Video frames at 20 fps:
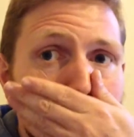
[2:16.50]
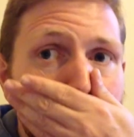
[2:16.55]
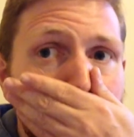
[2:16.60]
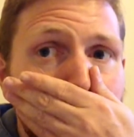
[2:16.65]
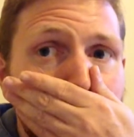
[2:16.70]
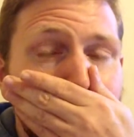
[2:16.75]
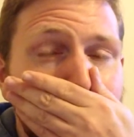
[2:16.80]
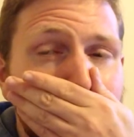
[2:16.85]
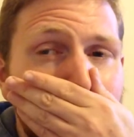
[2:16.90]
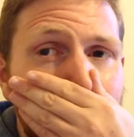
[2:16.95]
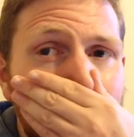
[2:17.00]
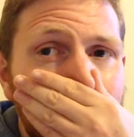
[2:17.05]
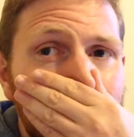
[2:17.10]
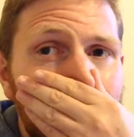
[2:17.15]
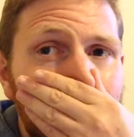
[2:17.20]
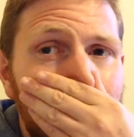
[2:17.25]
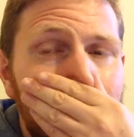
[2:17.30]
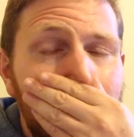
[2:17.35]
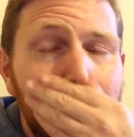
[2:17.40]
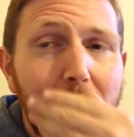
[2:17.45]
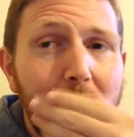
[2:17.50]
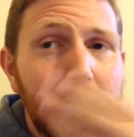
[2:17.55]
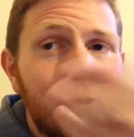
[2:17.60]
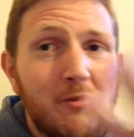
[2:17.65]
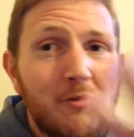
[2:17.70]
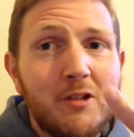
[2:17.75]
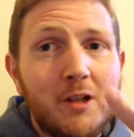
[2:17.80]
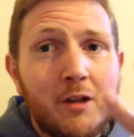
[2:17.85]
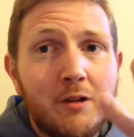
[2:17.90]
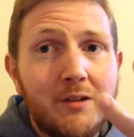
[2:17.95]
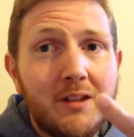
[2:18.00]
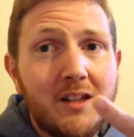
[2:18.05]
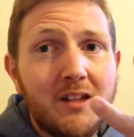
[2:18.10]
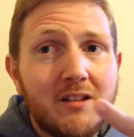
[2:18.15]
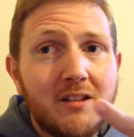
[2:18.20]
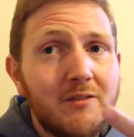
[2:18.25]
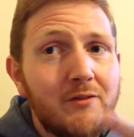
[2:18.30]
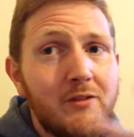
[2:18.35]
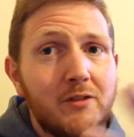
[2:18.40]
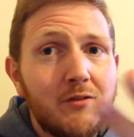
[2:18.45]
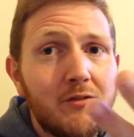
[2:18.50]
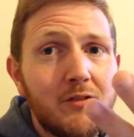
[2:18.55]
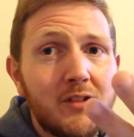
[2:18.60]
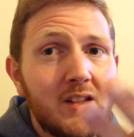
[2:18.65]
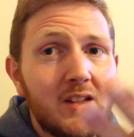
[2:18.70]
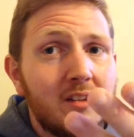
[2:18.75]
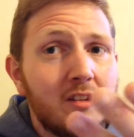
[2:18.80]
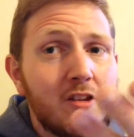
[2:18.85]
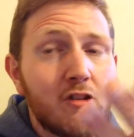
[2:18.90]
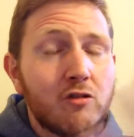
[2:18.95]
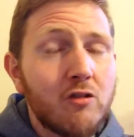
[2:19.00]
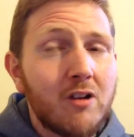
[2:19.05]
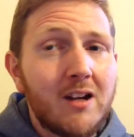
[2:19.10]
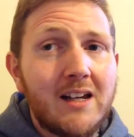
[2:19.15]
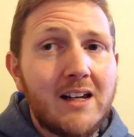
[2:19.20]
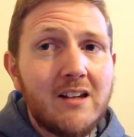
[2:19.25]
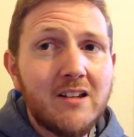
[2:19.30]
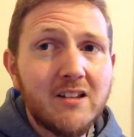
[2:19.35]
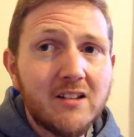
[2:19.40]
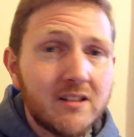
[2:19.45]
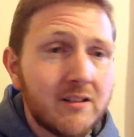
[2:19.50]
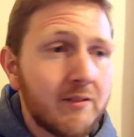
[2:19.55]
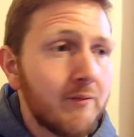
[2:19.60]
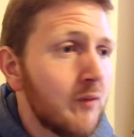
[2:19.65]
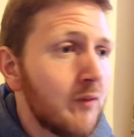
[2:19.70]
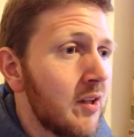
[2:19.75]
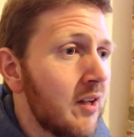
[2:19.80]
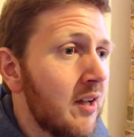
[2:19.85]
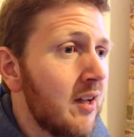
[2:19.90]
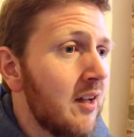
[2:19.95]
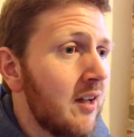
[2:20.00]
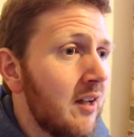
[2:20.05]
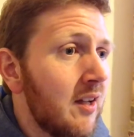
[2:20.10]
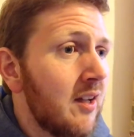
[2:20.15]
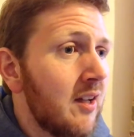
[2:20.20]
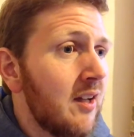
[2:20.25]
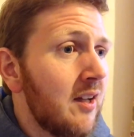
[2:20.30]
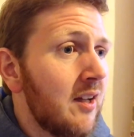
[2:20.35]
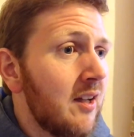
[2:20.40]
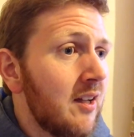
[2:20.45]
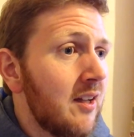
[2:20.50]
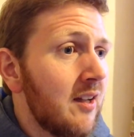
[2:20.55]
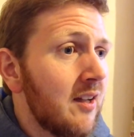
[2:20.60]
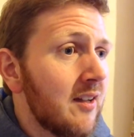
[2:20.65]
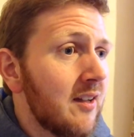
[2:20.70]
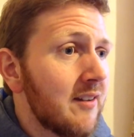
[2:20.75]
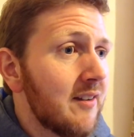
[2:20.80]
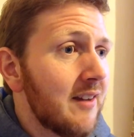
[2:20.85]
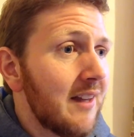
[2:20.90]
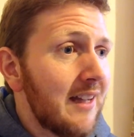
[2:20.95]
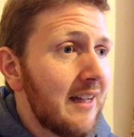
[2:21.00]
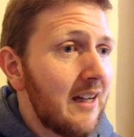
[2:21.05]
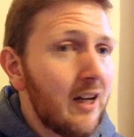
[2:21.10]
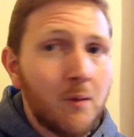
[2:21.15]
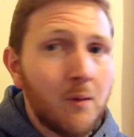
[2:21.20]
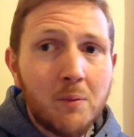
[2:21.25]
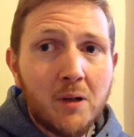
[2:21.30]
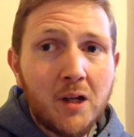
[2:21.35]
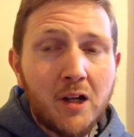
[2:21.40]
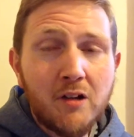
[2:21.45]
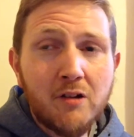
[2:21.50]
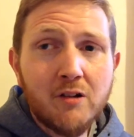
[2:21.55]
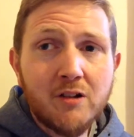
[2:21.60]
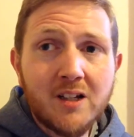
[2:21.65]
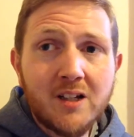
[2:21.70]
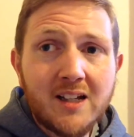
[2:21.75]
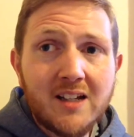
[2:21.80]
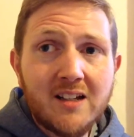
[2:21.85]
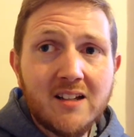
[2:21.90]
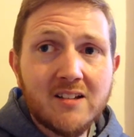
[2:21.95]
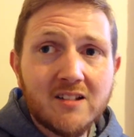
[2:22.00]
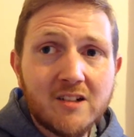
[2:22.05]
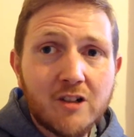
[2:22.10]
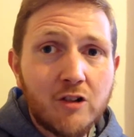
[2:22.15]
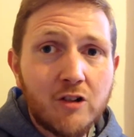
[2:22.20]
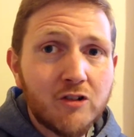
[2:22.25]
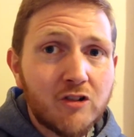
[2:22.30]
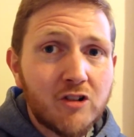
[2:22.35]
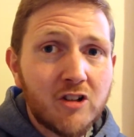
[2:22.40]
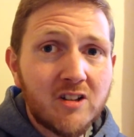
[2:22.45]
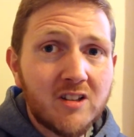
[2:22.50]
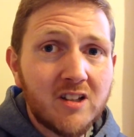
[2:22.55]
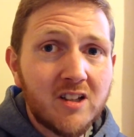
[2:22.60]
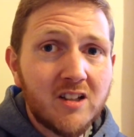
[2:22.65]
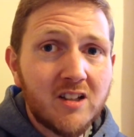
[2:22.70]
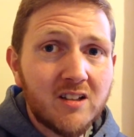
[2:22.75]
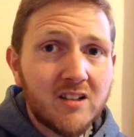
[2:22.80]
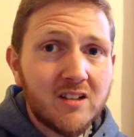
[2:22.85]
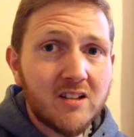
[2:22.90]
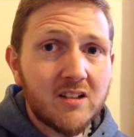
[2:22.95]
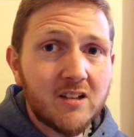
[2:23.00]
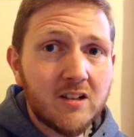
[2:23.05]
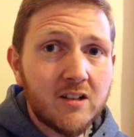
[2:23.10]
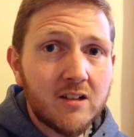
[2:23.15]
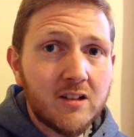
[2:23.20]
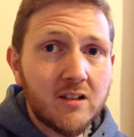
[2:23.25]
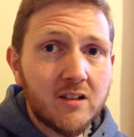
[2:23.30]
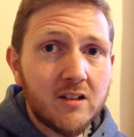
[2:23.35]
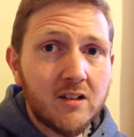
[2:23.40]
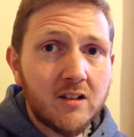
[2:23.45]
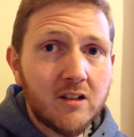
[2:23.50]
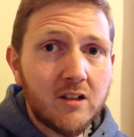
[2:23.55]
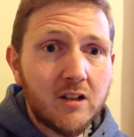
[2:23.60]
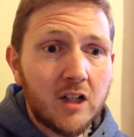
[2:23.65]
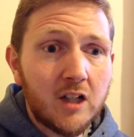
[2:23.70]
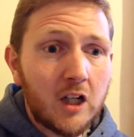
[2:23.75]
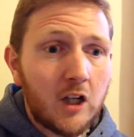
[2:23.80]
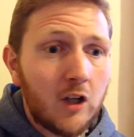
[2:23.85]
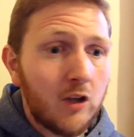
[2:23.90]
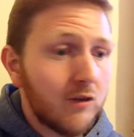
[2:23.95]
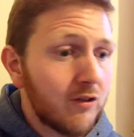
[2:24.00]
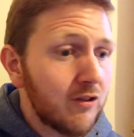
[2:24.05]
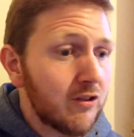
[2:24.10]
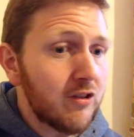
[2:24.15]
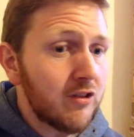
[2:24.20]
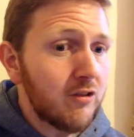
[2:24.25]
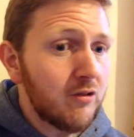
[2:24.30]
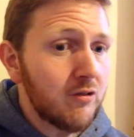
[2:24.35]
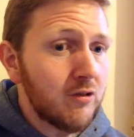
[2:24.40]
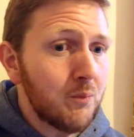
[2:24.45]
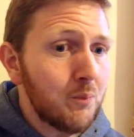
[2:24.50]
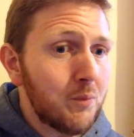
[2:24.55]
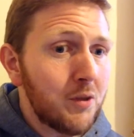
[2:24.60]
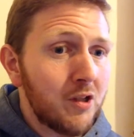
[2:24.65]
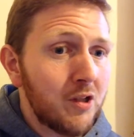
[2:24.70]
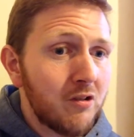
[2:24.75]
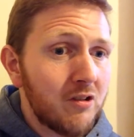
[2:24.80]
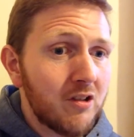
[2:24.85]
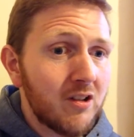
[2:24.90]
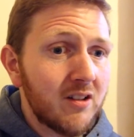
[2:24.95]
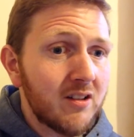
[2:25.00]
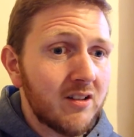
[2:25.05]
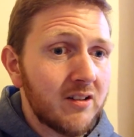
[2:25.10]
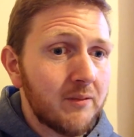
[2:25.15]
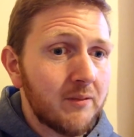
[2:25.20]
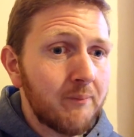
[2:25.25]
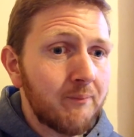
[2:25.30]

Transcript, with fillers: spoiler alert, but you know this if you've seen the trailers, they upload his consciousness onto computers